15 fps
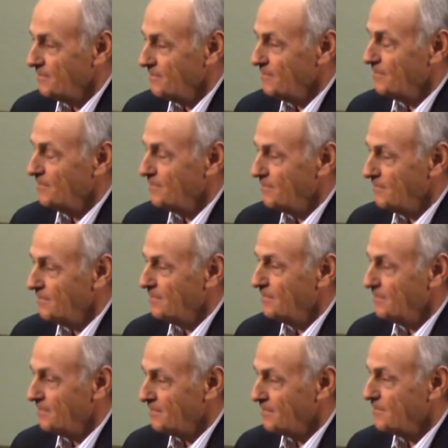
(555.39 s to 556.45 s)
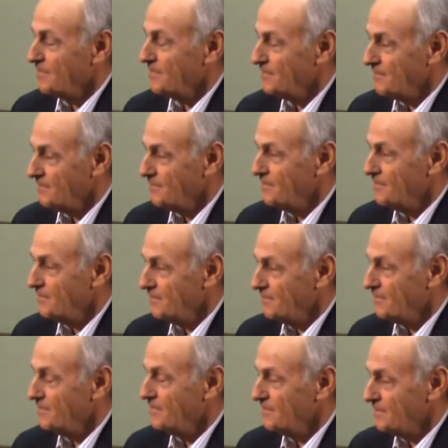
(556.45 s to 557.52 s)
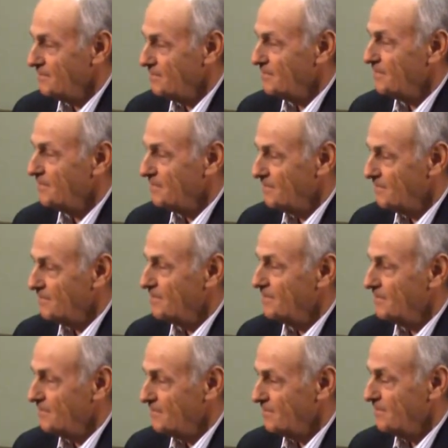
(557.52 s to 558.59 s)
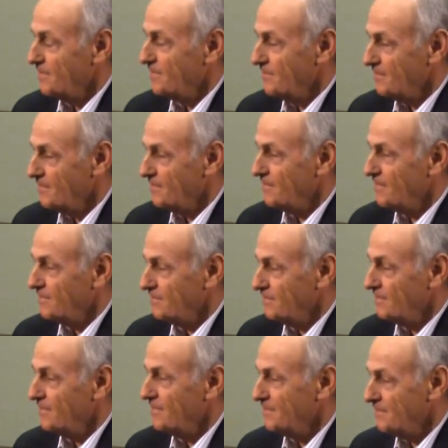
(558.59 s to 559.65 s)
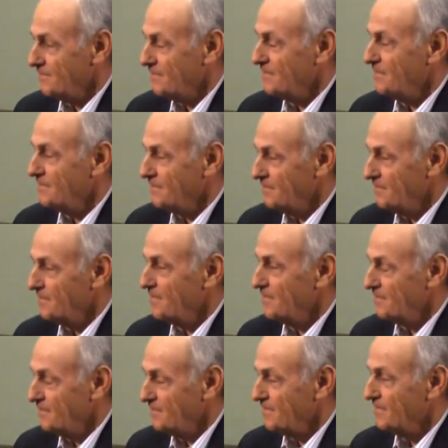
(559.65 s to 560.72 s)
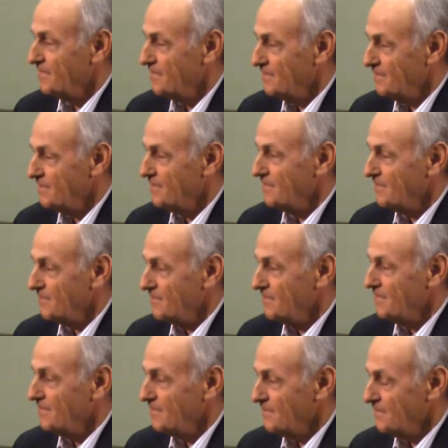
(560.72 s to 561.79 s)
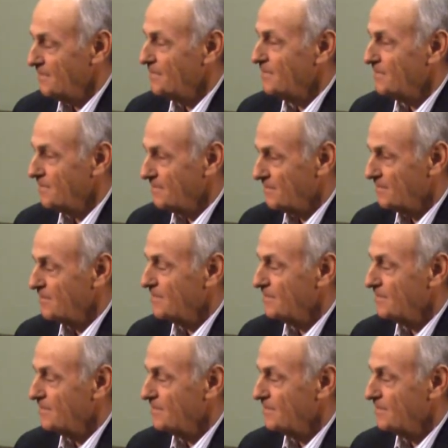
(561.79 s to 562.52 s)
The person shown says nothing.